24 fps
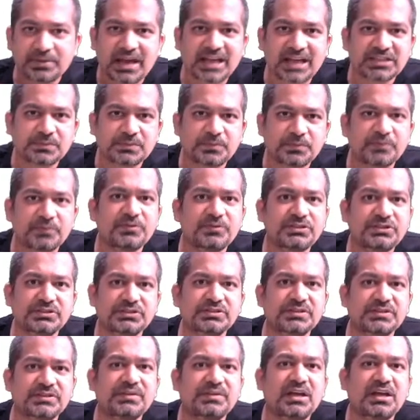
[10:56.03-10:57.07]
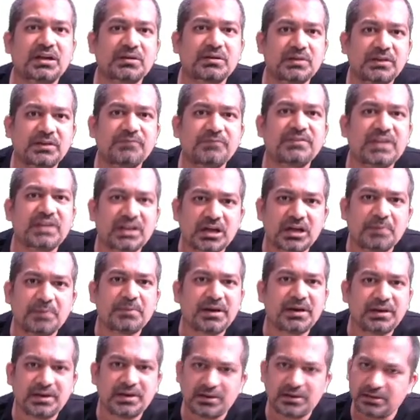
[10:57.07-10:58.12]
tax provisions, if they are
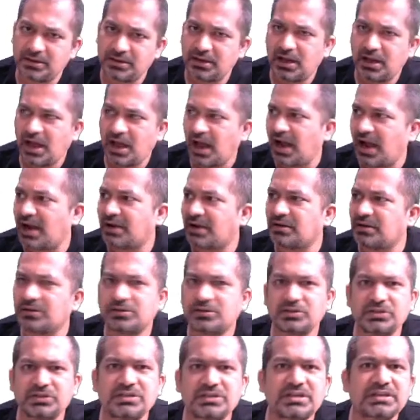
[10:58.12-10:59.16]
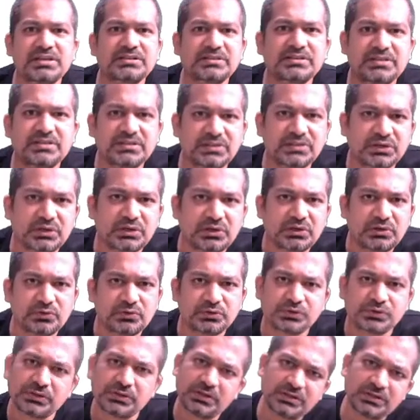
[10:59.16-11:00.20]
amended and GST is
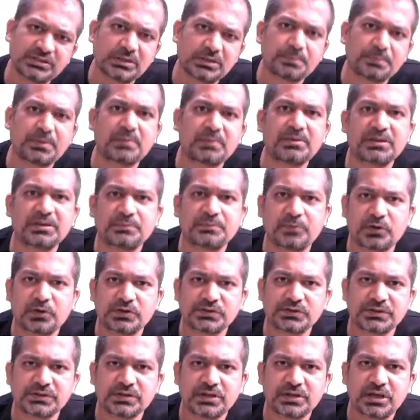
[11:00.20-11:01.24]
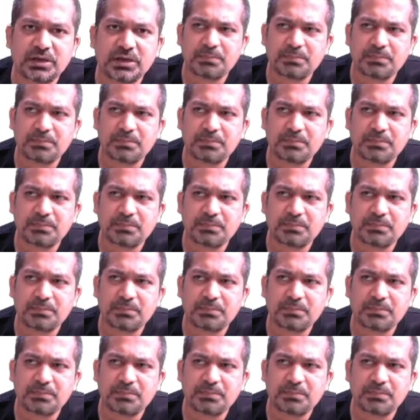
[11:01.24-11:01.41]
introduced, it's a public policy.